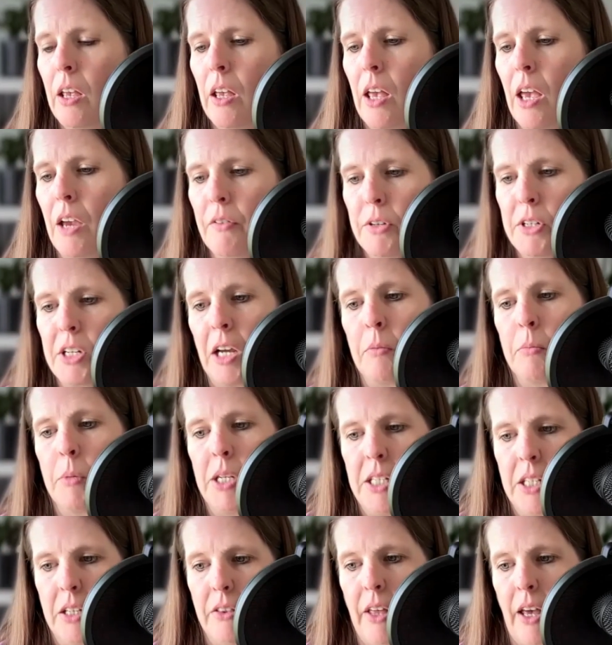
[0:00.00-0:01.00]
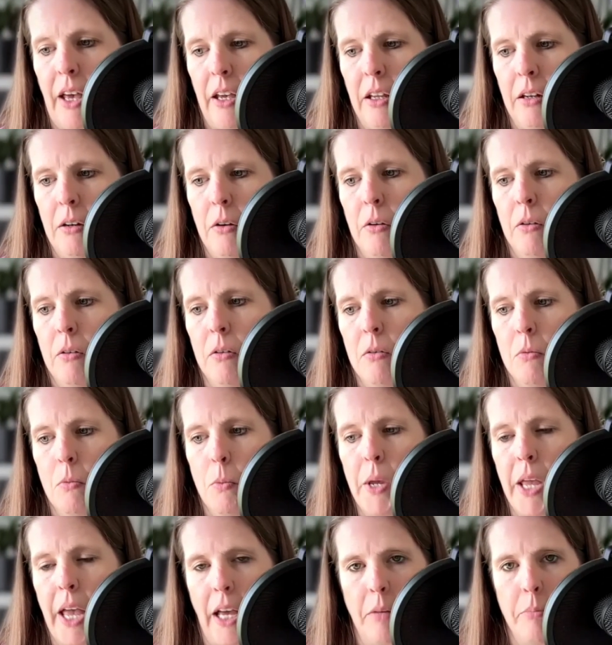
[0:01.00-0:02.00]
Every time we did that,
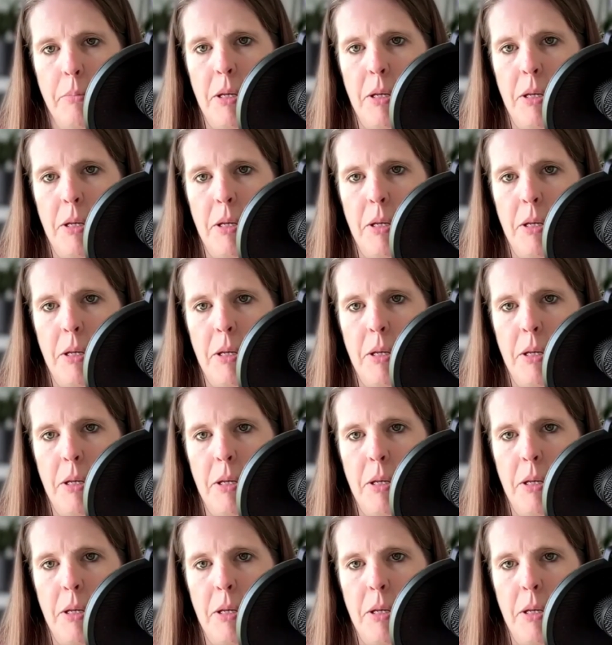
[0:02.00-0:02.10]
we had